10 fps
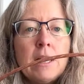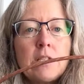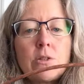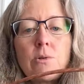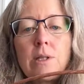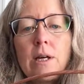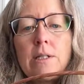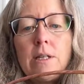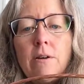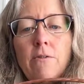So the
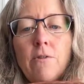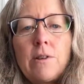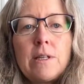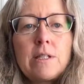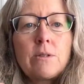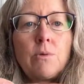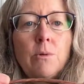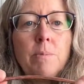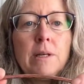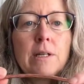idea for this
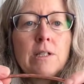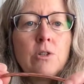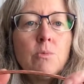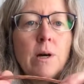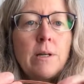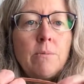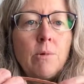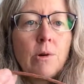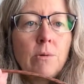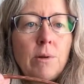would, because you want to
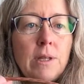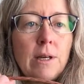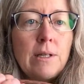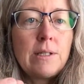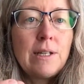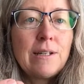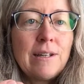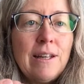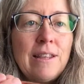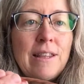work with the
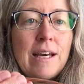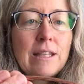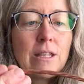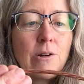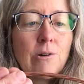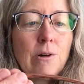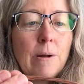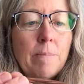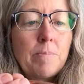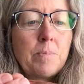idea that
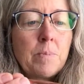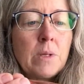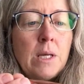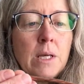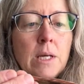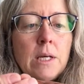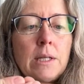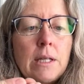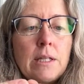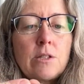they're
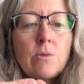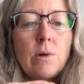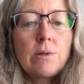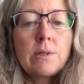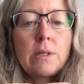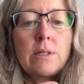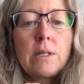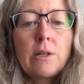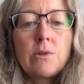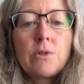that these are all stuck
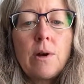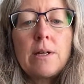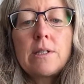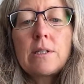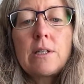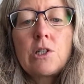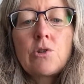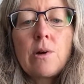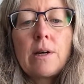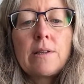together. So I'm just going to
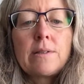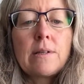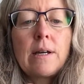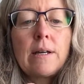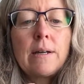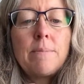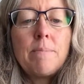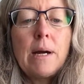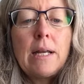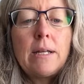try this. It
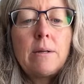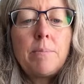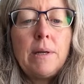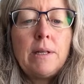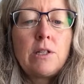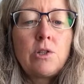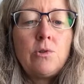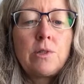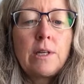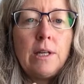might end up being a too
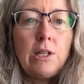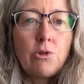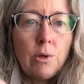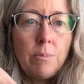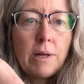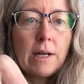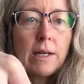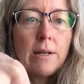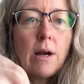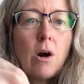skinny tree, but I
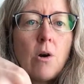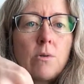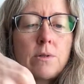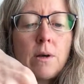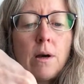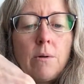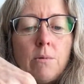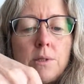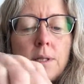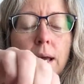can also
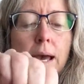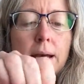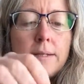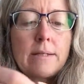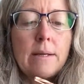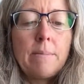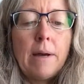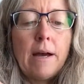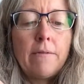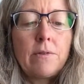always add some
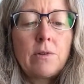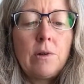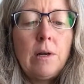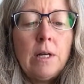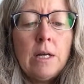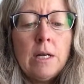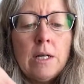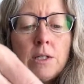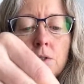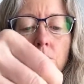after.
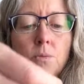So